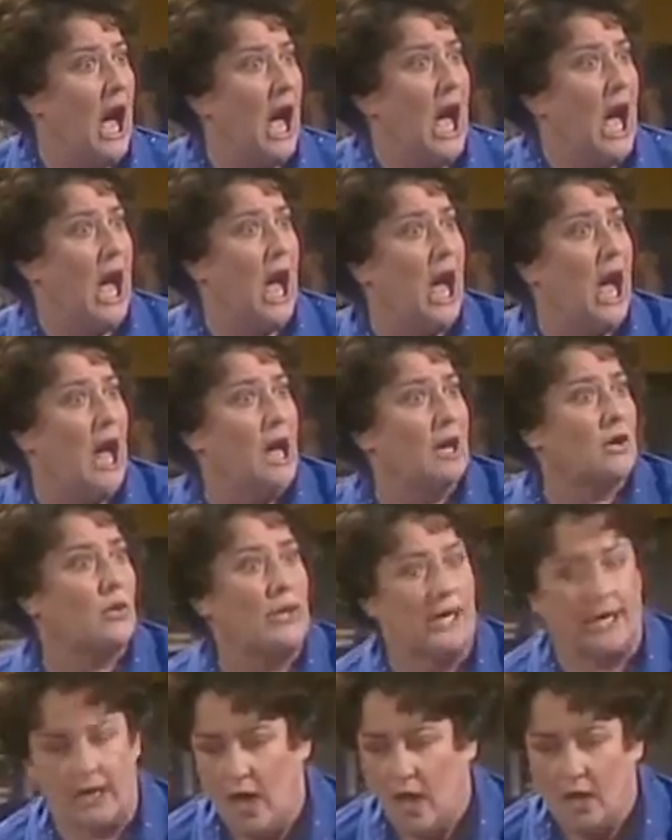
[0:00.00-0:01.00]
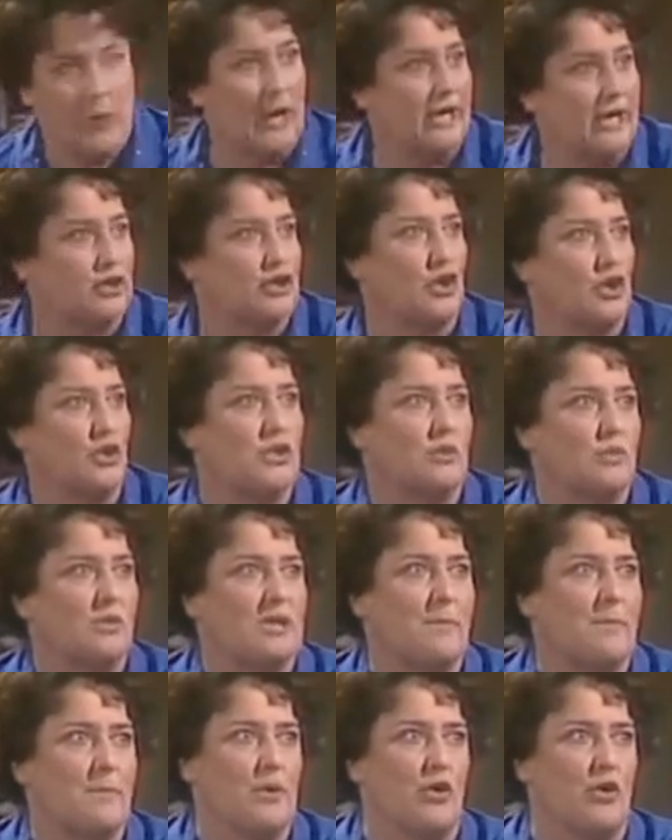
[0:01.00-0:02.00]
Ah! Quick, quick, shoot it with
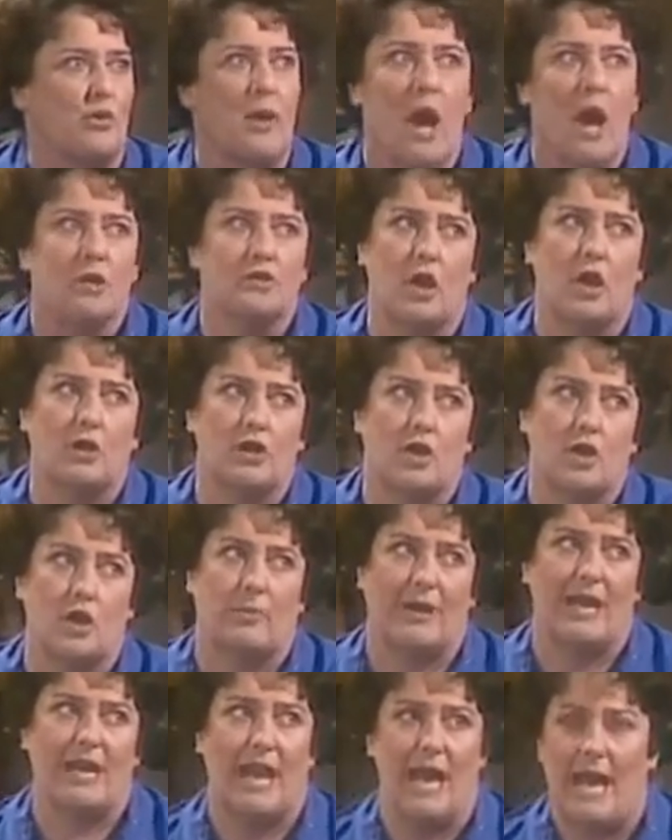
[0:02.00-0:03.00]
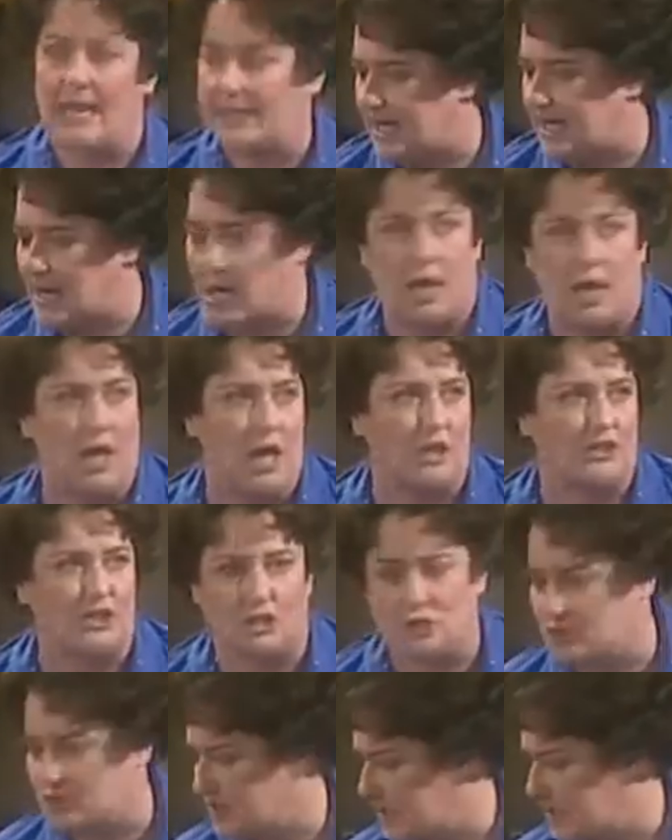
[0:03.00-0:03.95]
the broom. No, no, no, my legs are allergic to